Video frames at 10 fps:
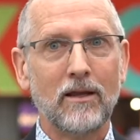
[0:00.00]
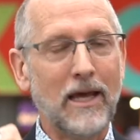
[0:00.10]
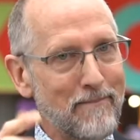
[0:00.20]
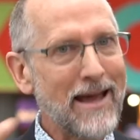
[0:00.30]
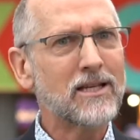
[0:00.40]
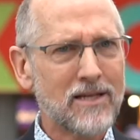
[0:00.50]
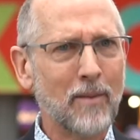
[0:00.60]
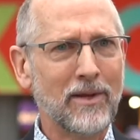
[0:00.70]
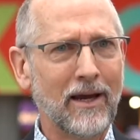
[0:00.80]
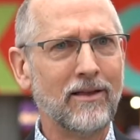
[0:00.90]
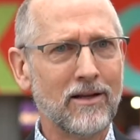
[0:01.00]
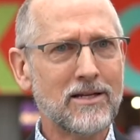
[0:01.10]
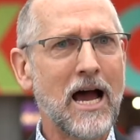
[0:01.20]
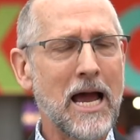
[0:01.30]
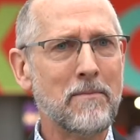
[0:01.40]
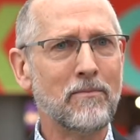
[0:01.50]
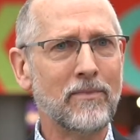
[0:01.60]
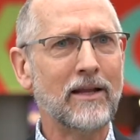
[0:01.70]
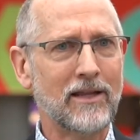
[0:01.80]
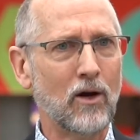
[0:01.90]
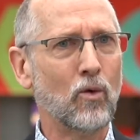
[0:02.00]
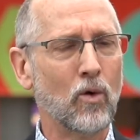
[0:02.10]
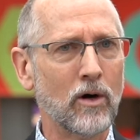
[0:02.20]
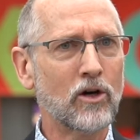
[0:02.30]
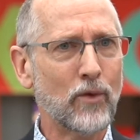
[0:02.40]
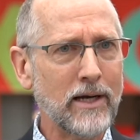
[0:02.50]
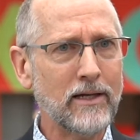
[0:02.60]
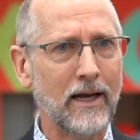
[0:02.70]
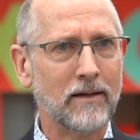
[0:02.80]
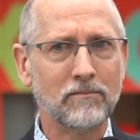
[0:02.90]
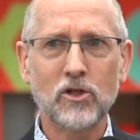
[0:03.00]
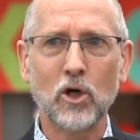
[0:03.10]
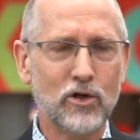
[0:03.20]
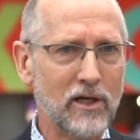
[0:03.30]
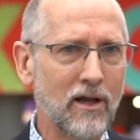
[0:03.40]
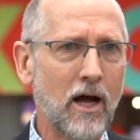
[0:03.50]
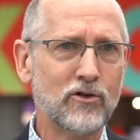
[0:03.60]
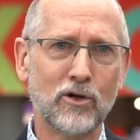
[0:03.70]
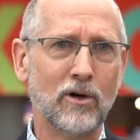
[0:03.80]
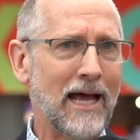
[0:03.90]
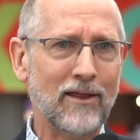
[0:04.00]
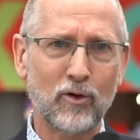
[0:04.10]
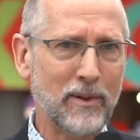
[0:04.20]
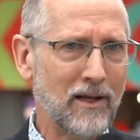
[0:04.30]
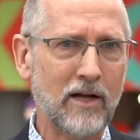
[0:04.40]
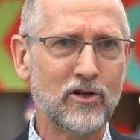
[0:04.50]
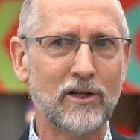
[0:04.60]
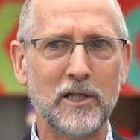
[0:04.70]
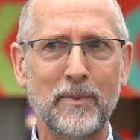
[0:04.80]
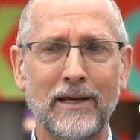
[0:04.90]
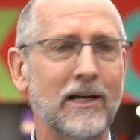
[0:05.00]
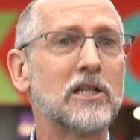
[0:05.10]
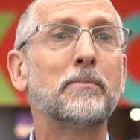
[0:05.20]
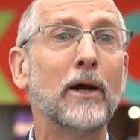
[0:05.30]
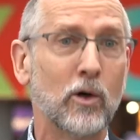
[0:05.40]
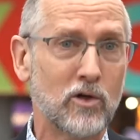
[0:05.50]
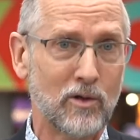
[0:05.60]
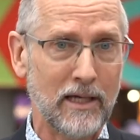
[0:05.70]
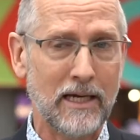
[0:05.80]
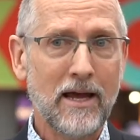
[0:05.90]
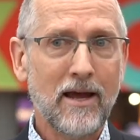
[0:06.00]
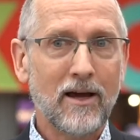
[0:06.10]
They meant something in the time that they were created in, sociological, anthropologically speaking, spiritually.